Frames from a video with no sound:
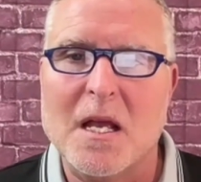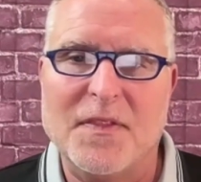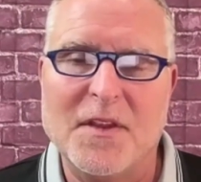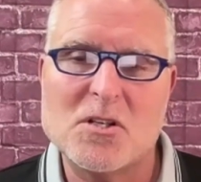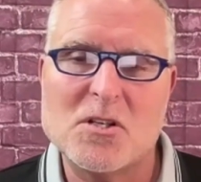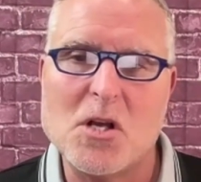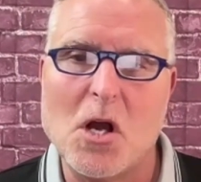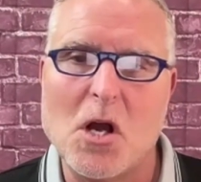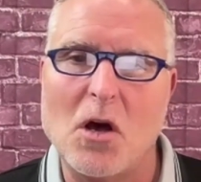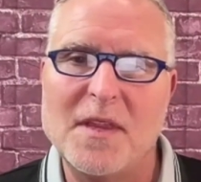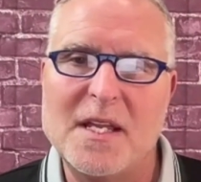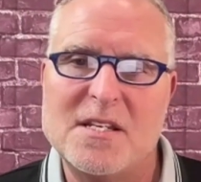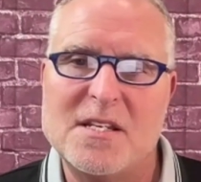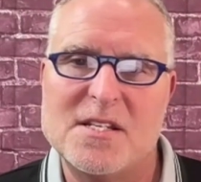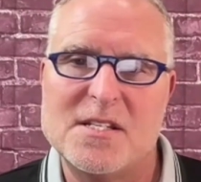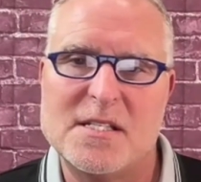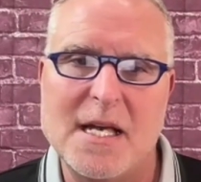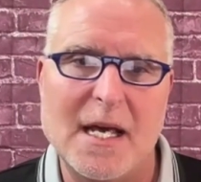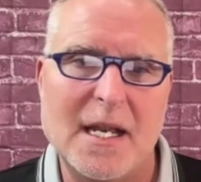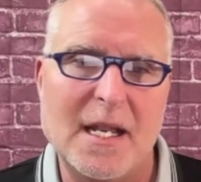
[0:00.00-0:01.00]
There's all these
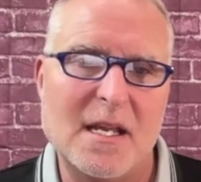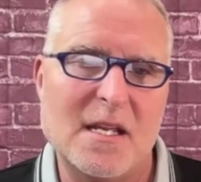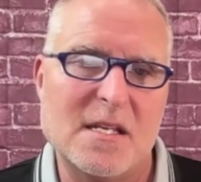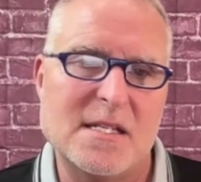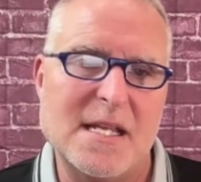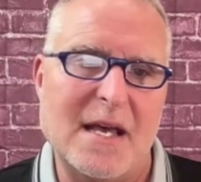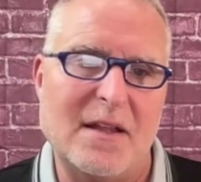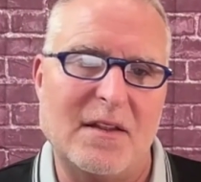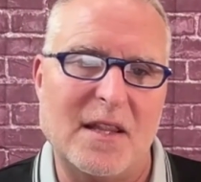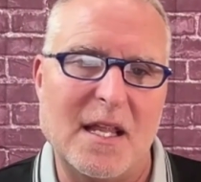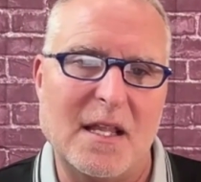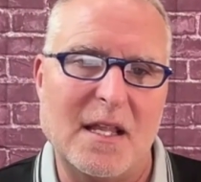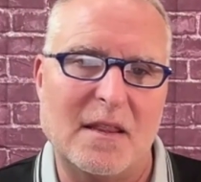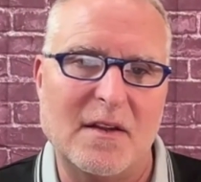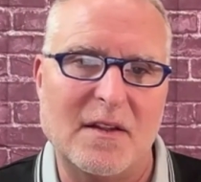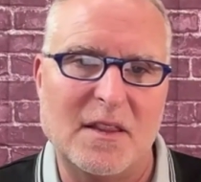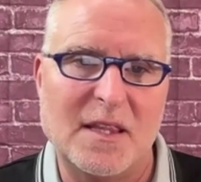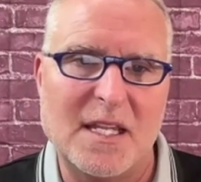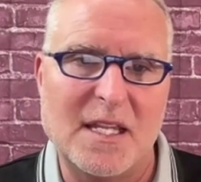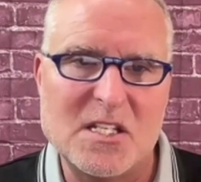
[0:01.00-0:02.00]
studies
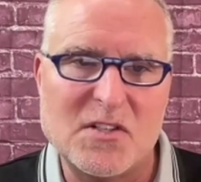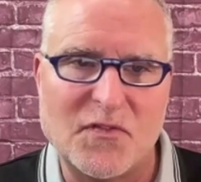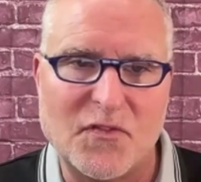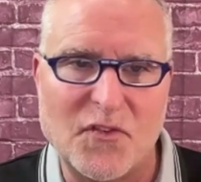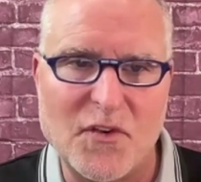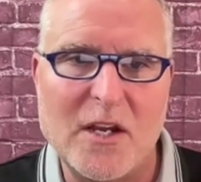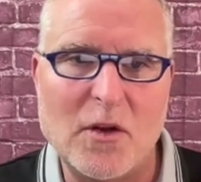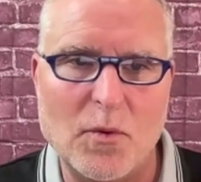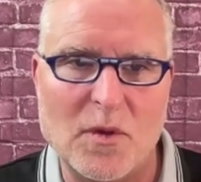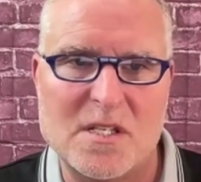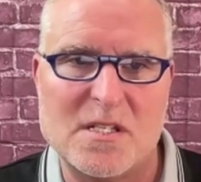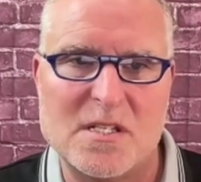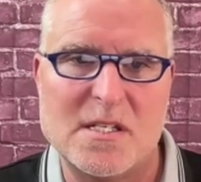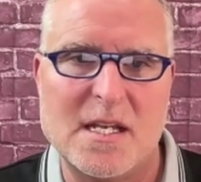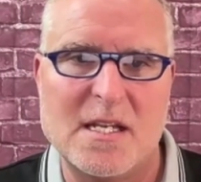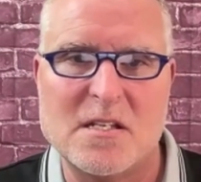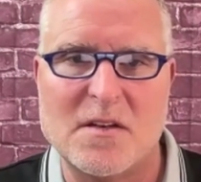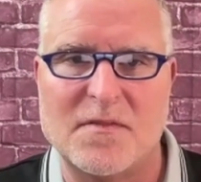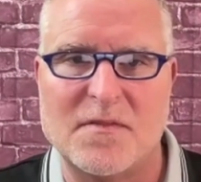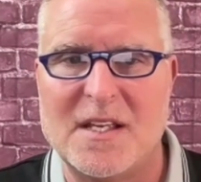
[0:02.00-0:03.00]
that these
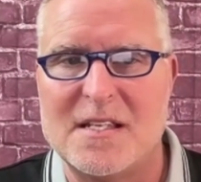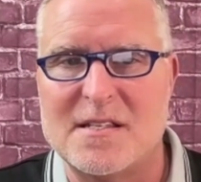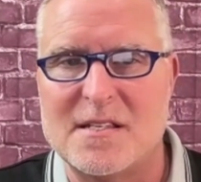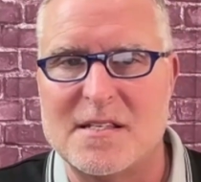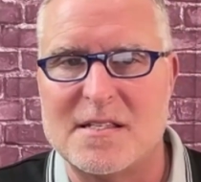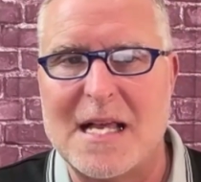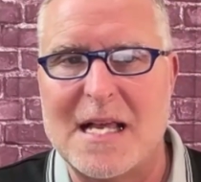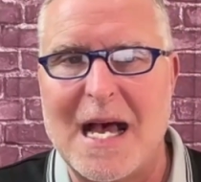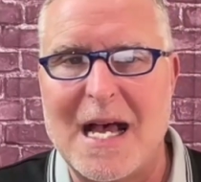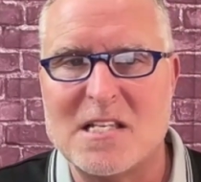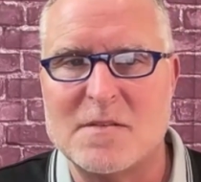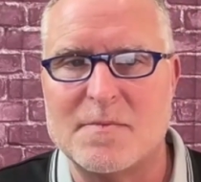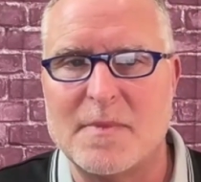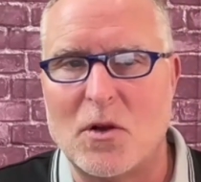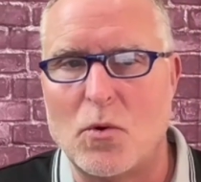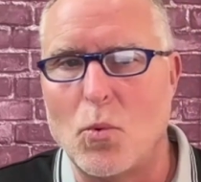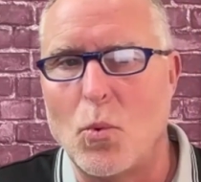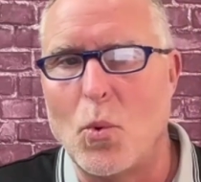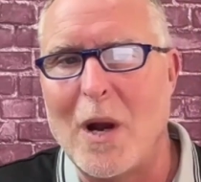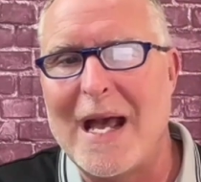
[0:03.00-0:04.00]
frequencies of these
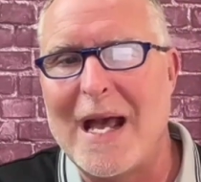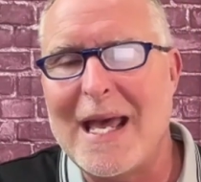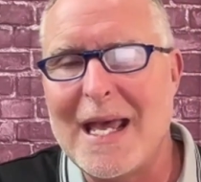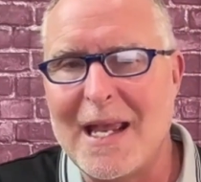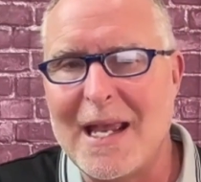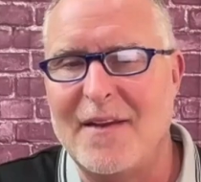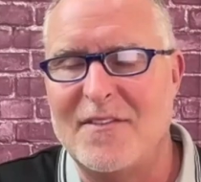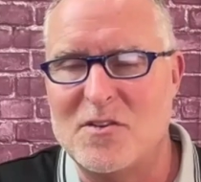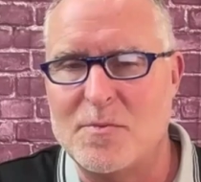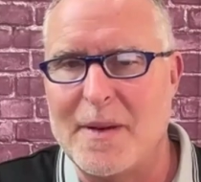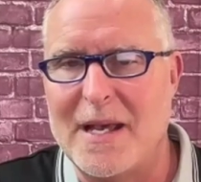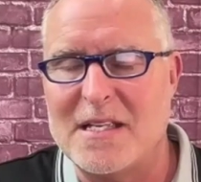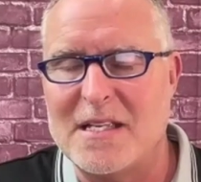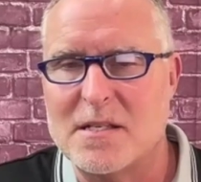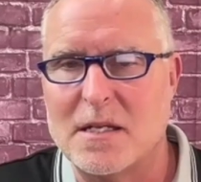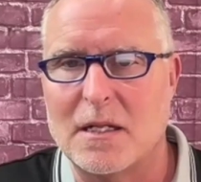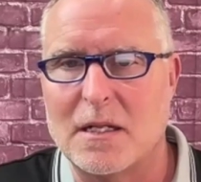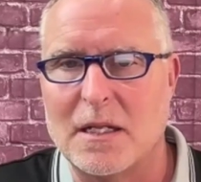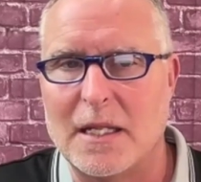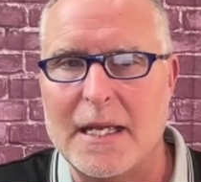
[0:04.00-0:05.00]
seismic waves
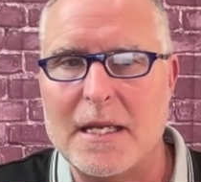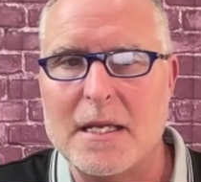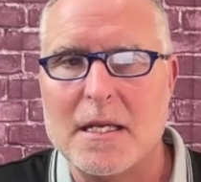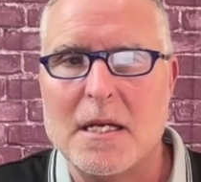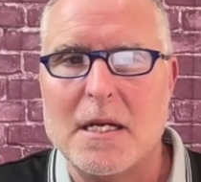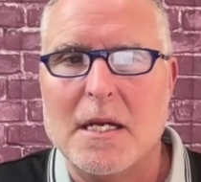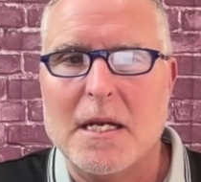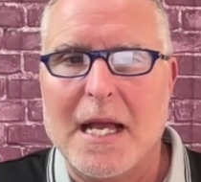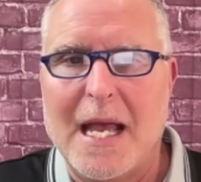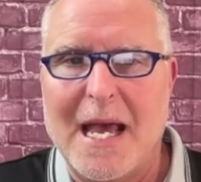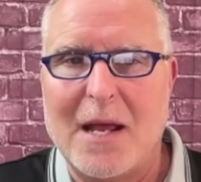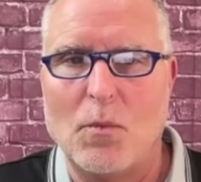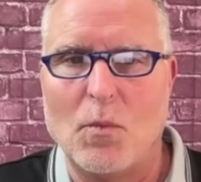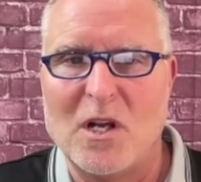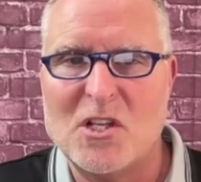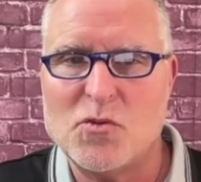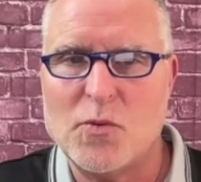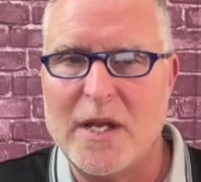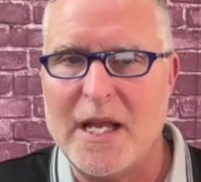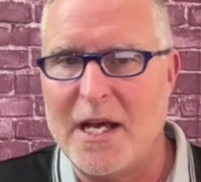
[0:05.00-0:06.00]
basically, and
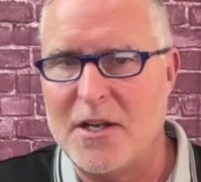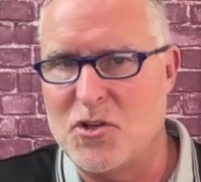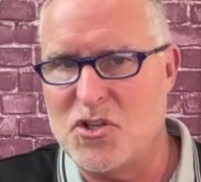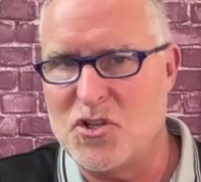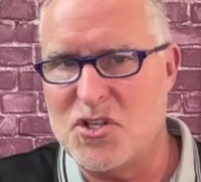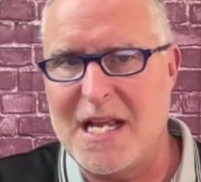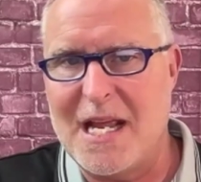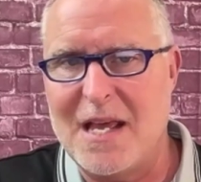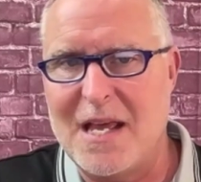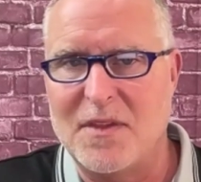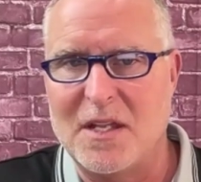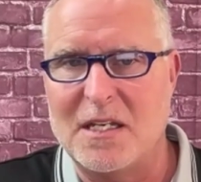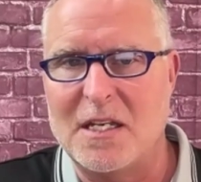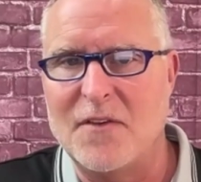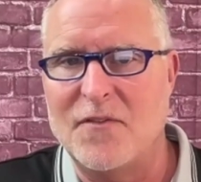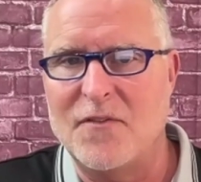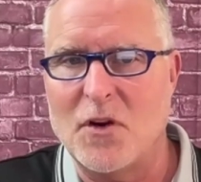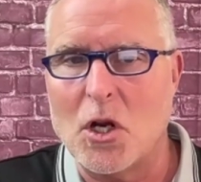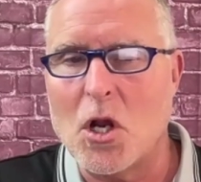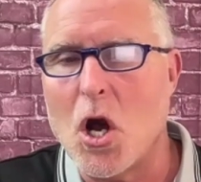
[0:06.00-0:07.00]
once we understand the
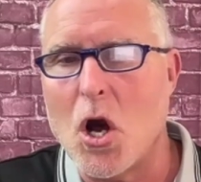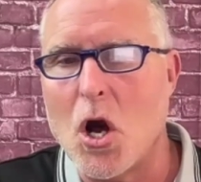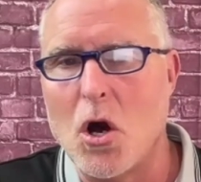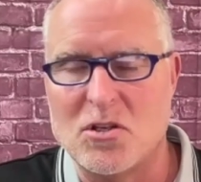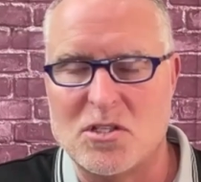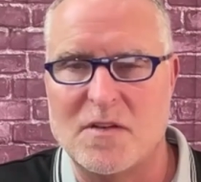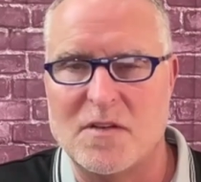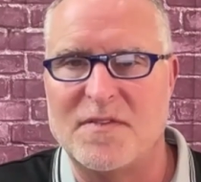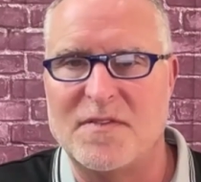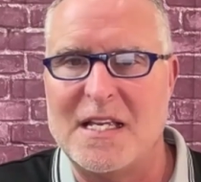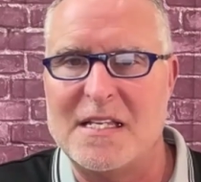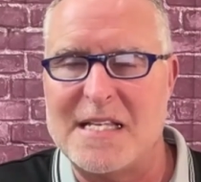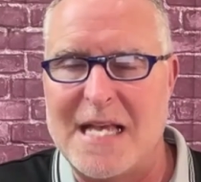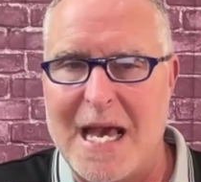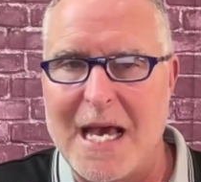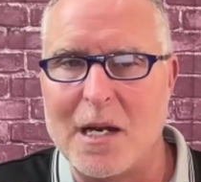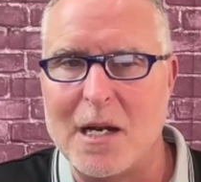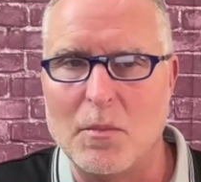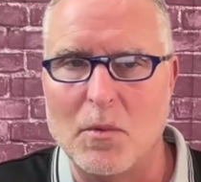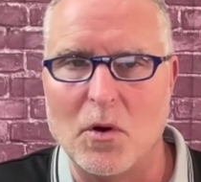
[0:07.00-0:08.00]
different calls of these
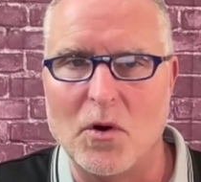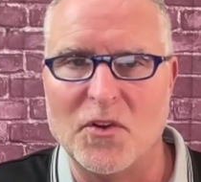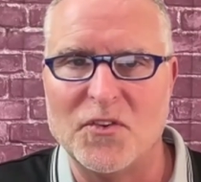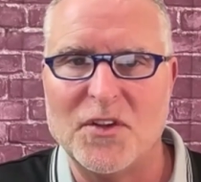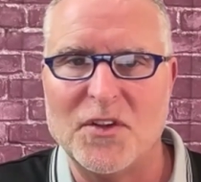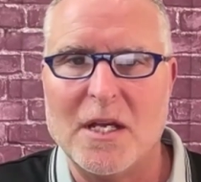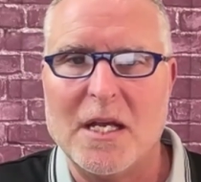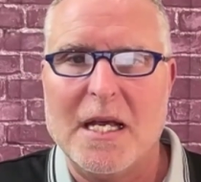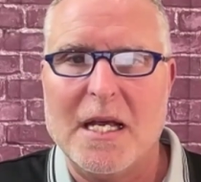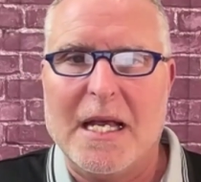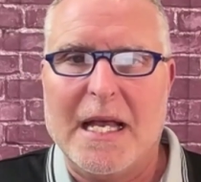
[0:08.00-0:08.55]
animals,